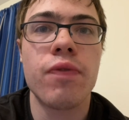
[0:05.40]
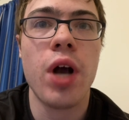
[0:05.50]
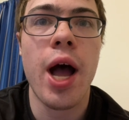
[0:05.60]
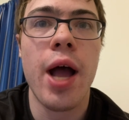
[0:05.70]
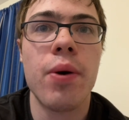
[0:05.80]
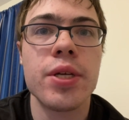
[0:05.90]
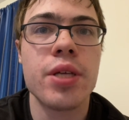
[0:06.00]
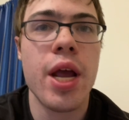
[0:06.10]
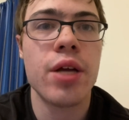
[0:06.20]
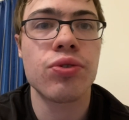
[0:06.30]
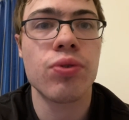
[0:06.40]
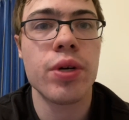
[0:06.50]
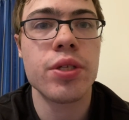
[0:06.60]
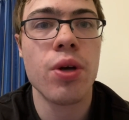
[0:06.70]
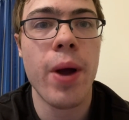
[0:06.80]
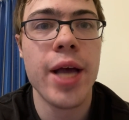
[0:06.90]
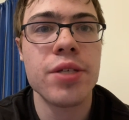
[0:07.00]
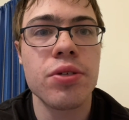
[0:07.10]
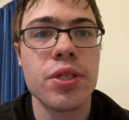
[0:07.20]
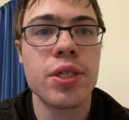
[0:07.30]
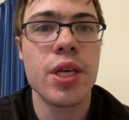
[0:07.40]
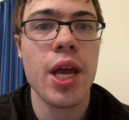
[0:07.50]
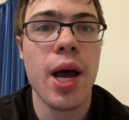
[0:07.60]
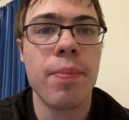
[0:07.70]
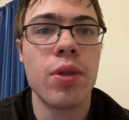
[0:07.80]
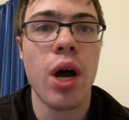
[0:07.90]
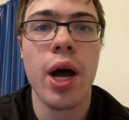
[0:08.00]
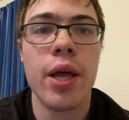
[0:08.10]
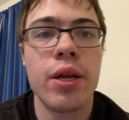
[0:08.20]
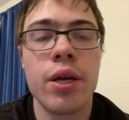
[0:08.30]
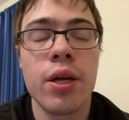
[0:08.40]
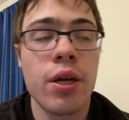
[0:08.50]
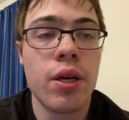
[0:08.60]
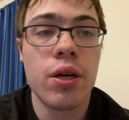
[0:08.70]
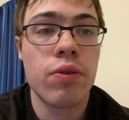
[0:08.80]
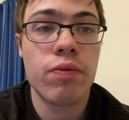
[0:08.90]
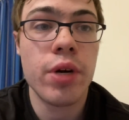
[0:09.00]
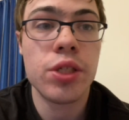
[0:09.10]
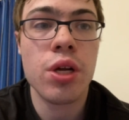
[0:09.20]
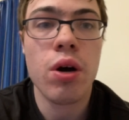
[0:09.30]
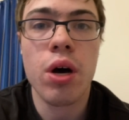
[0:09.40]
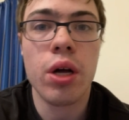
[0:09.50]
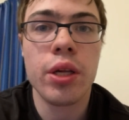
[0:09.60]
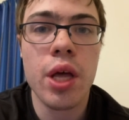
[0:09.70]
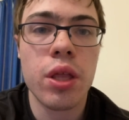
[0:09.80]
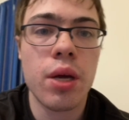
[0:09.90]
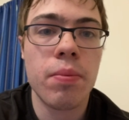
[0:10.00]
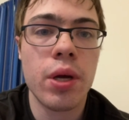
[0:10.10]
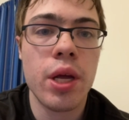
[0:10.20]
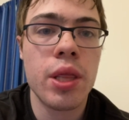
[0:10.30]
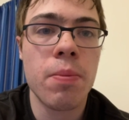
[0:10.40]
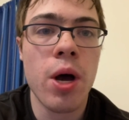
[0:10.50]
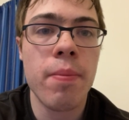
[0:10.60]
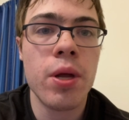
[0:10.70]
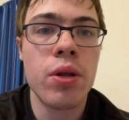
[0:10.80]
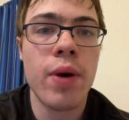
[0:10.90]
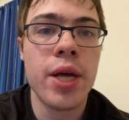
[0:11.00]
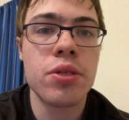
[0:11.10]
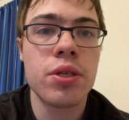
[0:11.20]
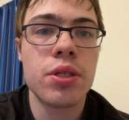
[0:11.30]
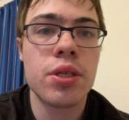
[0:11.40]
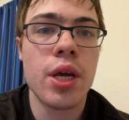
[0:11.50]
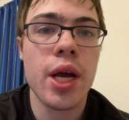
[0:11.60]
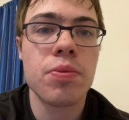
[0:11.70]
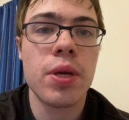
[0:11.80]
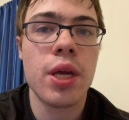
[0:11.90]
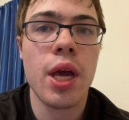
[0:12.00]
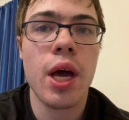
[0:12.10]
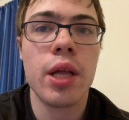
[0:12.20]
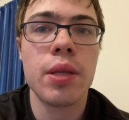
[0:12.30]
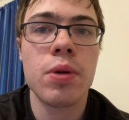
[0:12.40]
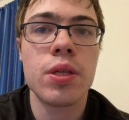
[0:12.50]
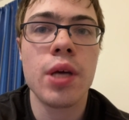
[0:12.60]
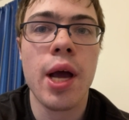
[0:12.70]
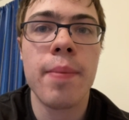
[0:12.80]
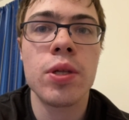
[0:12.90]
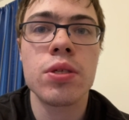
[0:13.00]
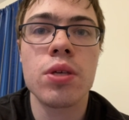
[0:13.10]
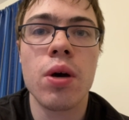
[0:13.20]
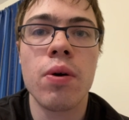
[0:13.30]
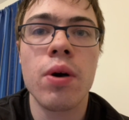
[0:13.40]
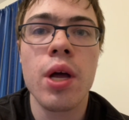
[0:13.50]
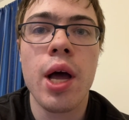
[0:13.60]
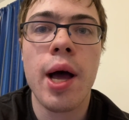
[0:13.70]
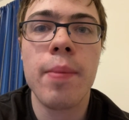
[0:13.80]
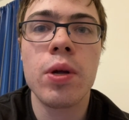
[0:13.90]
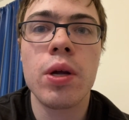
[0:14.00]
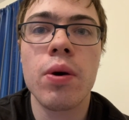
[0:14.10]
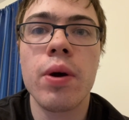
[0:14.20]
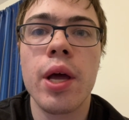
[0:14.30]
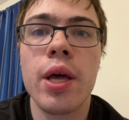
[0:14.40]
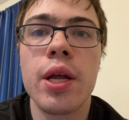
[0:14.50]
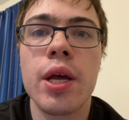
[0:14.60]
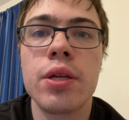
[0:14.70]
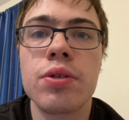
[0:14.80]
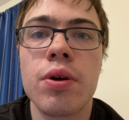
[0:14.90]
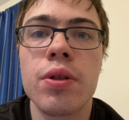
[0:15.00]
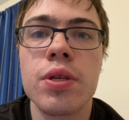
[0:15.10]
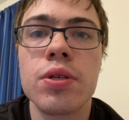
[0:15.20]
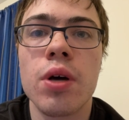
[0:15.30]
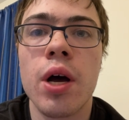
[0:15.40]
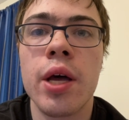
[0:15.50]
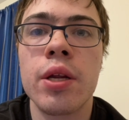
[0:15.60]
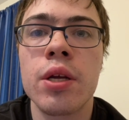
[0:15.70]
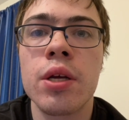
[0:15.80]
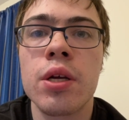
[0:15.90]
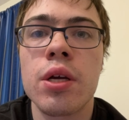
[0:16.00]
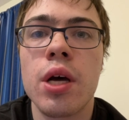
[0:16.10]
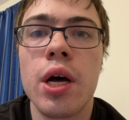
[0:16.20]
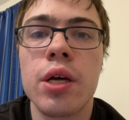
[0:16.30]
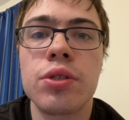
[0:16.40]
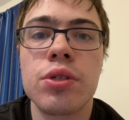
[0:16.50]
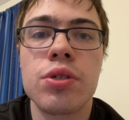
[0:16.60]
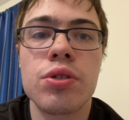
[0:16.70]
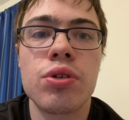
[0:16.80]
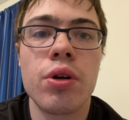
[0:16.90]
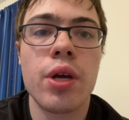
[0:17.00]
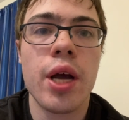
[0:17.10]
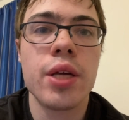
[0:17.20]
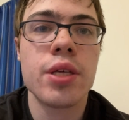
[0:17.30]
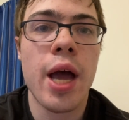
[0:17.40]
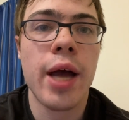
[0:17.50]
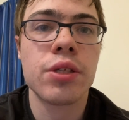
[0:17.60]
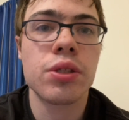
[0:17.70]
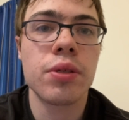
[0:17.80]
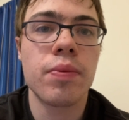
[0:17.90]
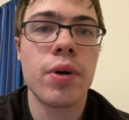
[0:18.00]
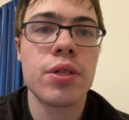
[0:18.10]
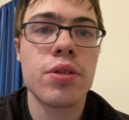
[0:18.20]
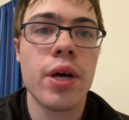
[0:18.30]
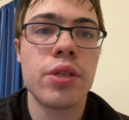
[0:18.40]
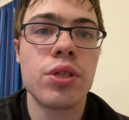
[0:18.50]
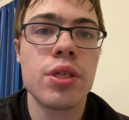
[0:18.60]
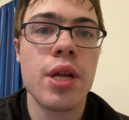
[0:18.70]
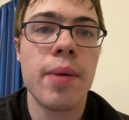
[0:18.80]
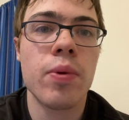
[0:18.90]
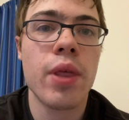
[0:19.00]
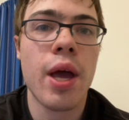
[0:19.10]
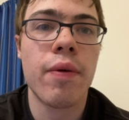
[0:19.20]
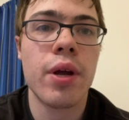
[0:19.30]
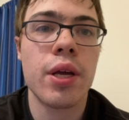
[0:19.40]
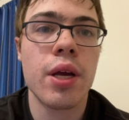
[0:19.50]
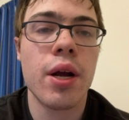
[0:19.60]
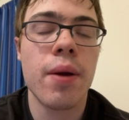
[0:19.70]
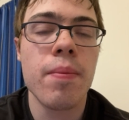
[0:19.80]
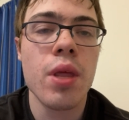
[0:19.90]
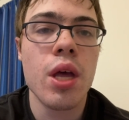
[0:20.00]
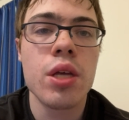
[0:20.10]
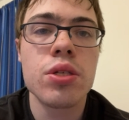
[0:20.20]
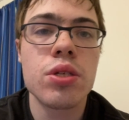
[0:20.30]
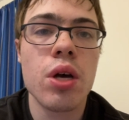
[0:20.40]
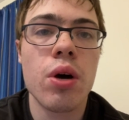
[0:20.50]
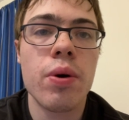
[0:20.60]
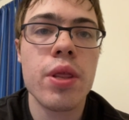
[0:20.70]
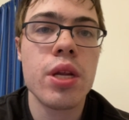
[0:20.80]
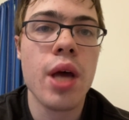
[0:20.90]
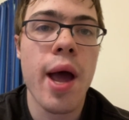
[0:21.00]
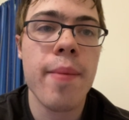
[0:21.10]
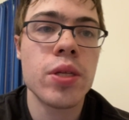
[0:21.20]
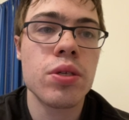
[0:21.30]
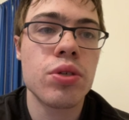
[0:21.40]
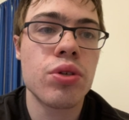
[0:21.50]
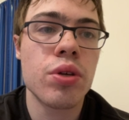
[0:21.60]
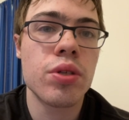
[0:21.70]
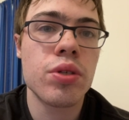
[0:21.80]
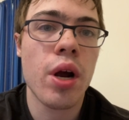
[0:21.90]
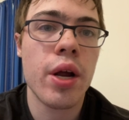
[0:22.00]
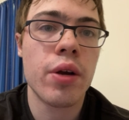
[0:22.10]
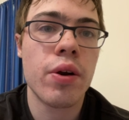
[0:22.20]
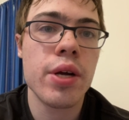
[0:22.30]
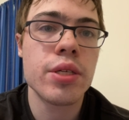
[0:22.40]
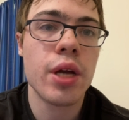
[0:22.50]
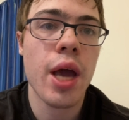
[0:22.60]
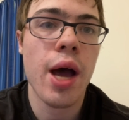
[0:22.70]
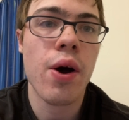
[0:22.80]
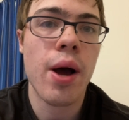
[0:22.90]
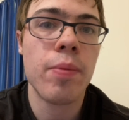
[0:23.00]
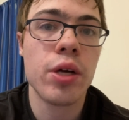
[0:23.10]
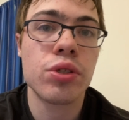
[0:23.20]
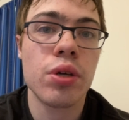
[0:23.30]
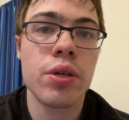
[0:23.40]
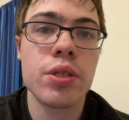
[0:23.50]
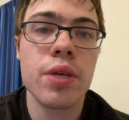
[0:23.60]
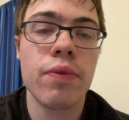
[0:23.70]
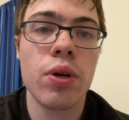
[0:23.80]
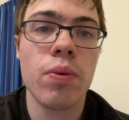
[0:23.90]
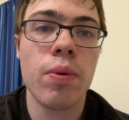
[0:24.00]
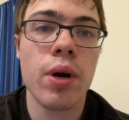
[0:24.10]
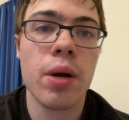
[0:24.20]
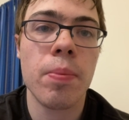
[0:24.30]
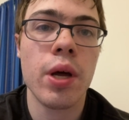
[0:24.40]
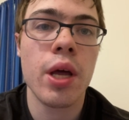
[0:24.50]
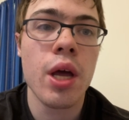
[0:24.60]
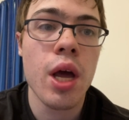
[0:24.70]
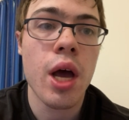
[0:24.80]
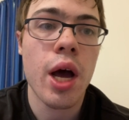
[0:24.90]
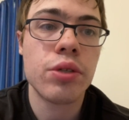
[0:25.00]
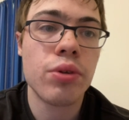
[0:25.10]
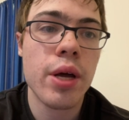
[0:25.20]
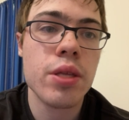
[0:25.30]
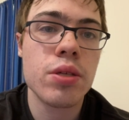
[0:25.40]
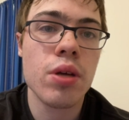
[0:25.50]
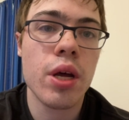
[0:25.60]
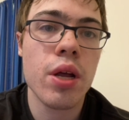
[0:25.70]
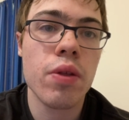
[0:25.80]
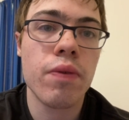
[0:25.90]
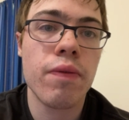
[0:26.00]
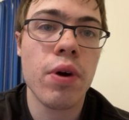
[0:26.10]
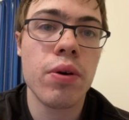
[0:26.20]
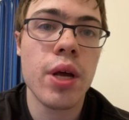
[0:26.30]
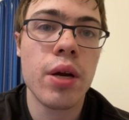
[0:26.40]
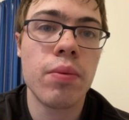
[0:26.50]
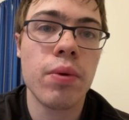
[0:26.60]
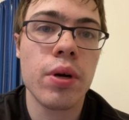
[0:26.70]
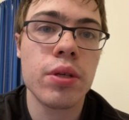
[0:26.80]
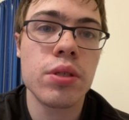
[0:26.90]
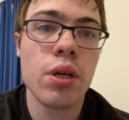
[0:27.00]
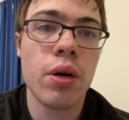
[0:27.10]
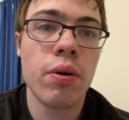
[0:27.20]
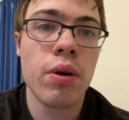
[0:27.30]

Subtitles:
iOS and Android. So as you can see, I'm not rich at all, nothing. But in the mod menu, as you can see guys, we can get unlimited diamonds. So I'm going to go ahead and turn this on just to show you guys it actually works. So I just enabled that right here. So the diamonds should start increasing now. I'm not sure it's even going to work, but I tried this on another phone and it worked. So